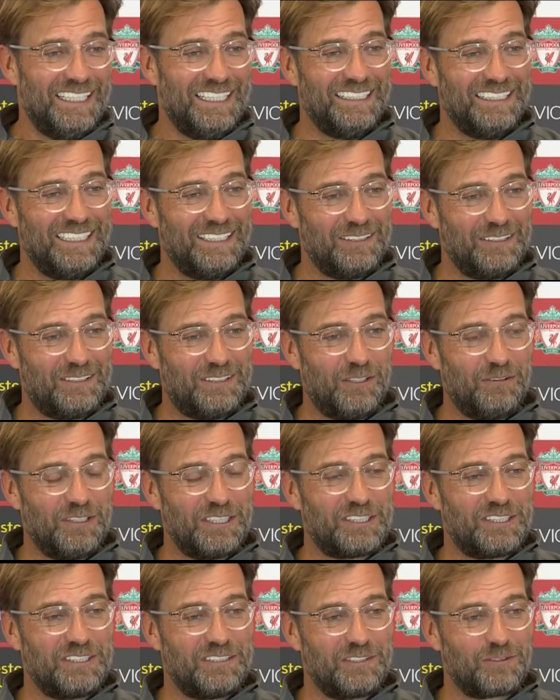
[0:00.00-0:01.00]
And then
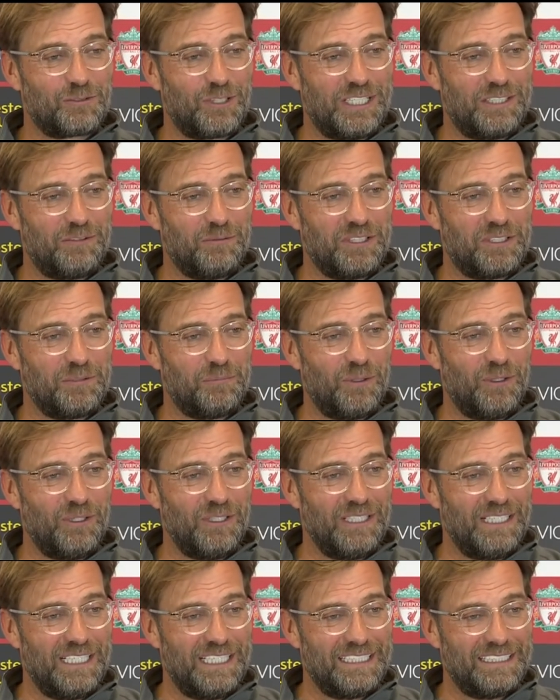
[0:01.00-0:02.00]
Kovacic is running with the
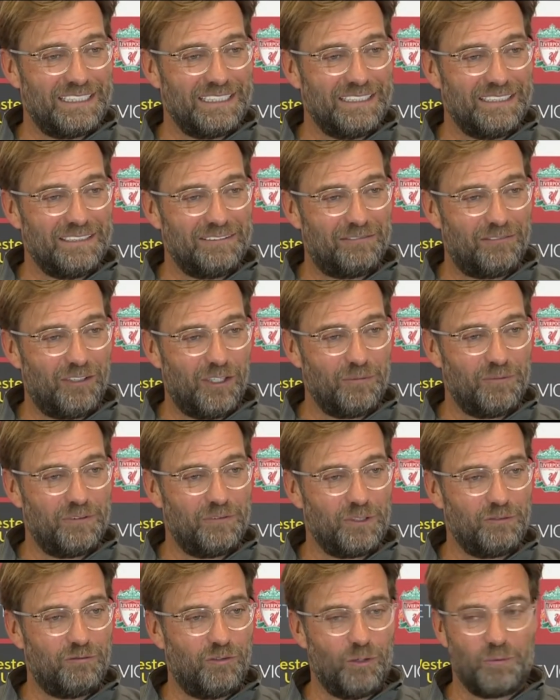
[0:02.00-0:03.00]
ball like a uh,
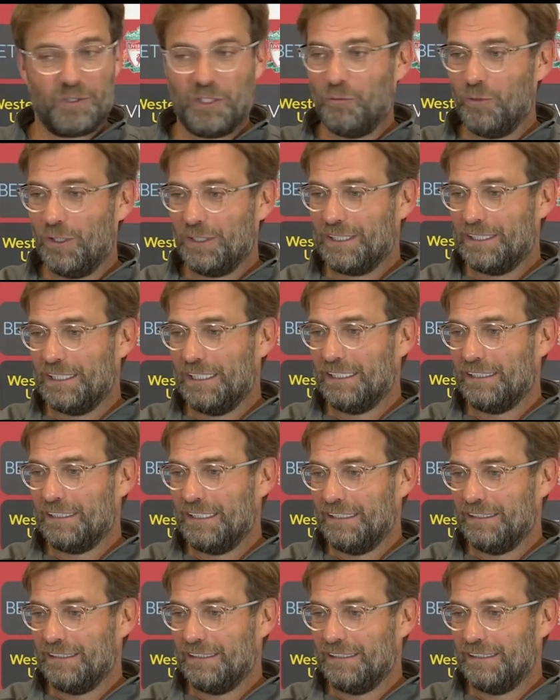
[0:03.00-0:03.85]
Formula, Formula One car.